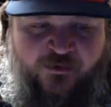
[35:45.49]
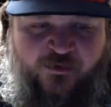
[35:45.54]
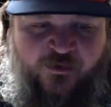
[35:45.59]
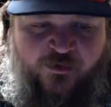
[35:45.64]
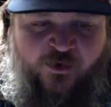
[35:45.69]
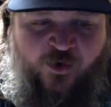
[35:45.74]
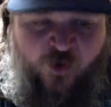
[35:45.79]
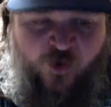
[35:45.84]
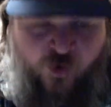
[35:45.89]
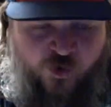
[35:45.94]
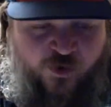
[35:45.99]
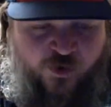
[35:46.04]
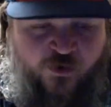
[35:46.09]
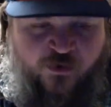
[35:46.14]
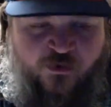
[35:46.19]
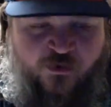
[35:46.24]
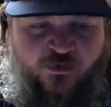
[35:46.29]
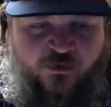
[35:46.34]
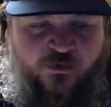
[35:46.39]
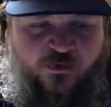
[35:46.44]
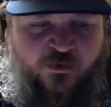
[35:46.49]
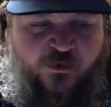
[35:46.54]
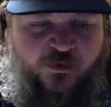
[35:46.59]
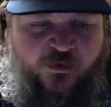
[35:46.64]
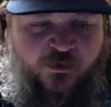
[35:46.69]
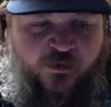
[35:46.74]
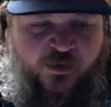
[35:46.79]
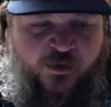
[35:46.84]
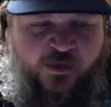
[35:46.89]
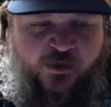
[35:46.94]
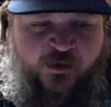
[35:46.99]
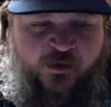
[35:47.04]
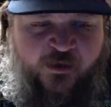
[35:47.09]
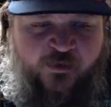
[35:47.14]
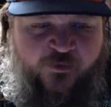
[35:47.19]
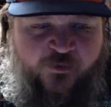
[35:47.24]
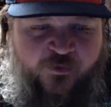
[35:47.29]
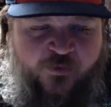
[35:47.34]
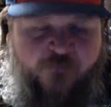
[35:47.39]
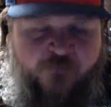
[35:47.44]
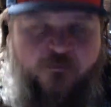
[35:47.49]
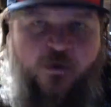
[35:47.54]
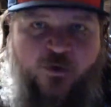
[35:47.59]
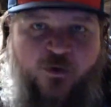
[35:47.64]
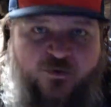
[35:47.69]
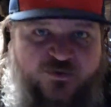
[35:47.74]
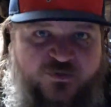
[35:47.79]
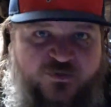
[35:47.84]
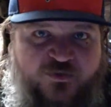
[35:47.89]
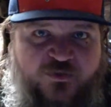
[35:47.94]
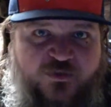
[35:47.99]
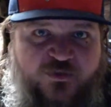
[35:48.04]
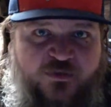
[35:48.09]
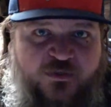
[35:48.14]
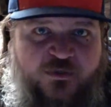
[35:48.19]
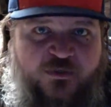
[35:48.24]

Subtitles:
hurt the most